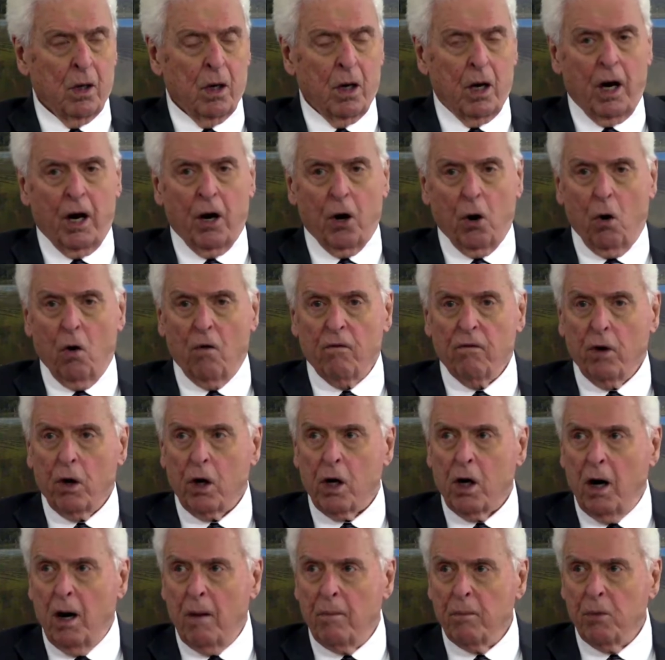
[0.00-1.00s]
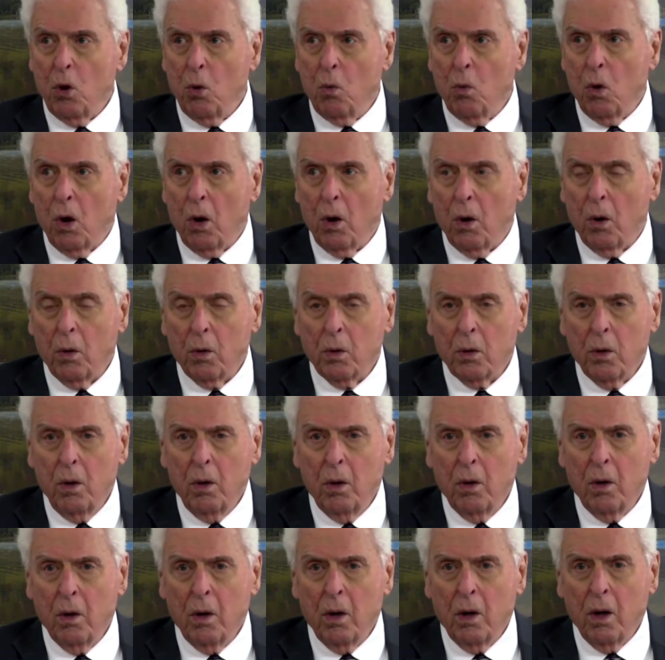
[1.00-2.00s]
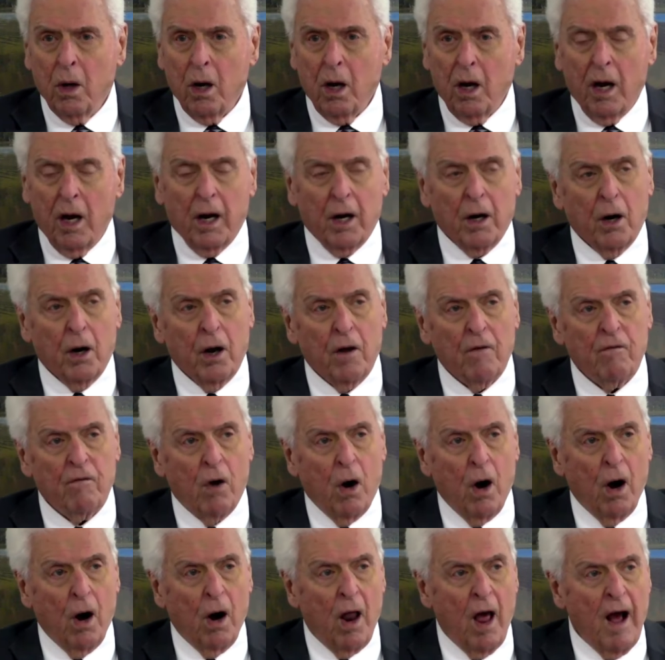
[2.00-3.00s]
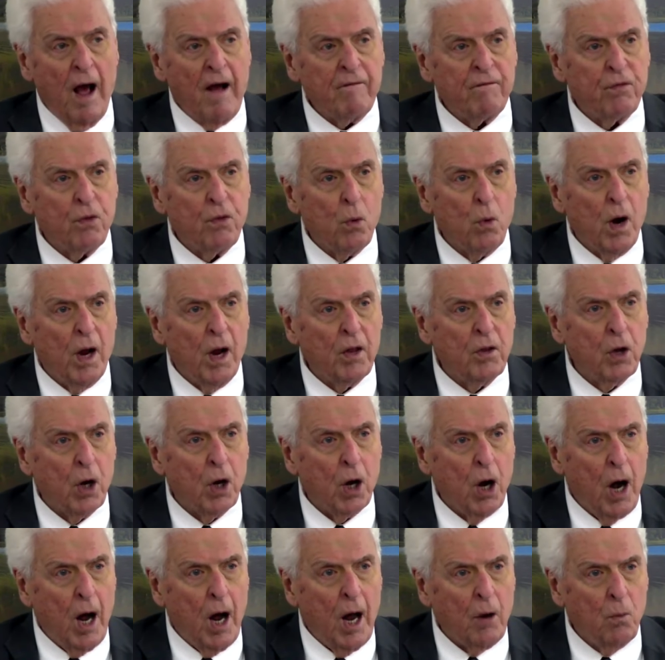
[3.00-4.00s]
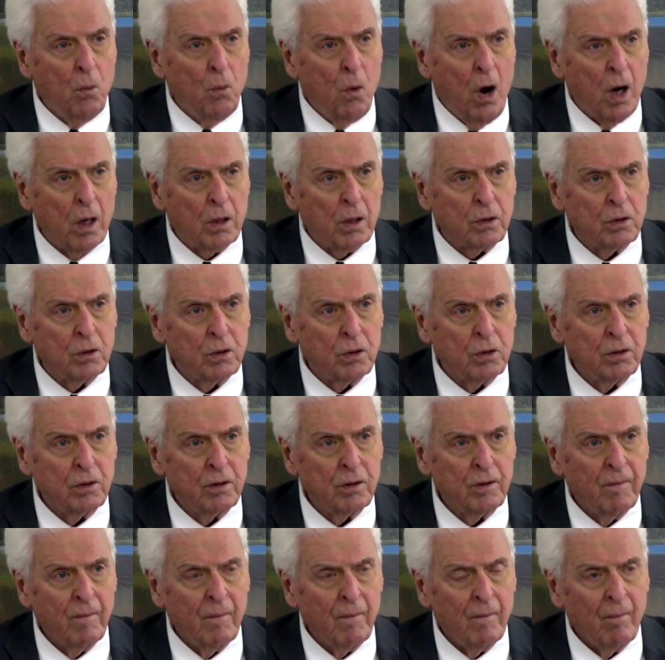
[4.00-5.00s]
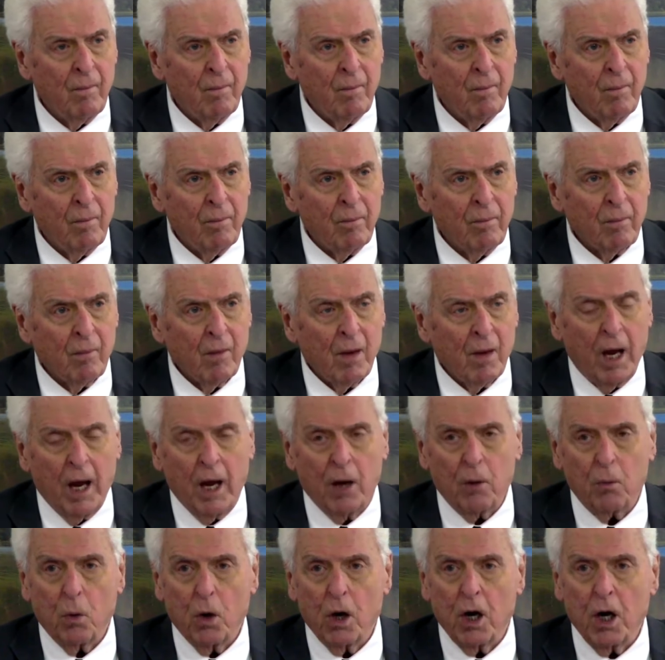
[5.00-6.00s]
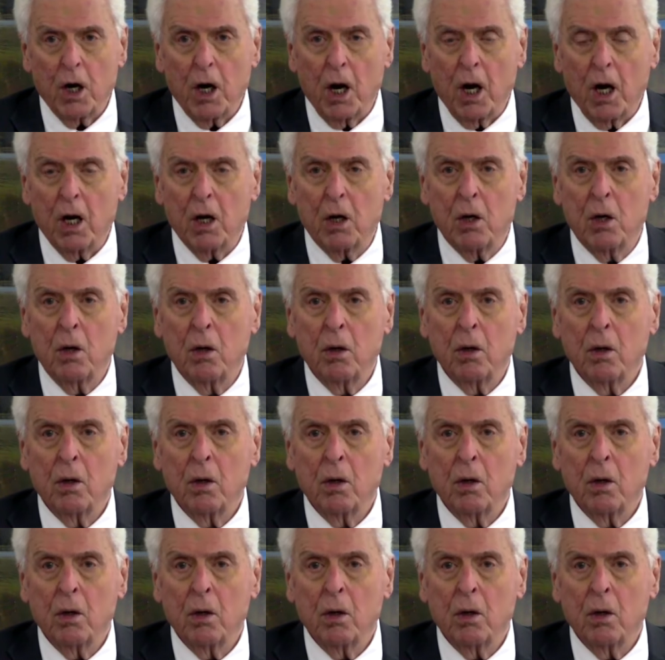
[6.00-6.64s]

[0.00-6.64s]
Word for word: and overcome the world and live our life the way that God wants. And we need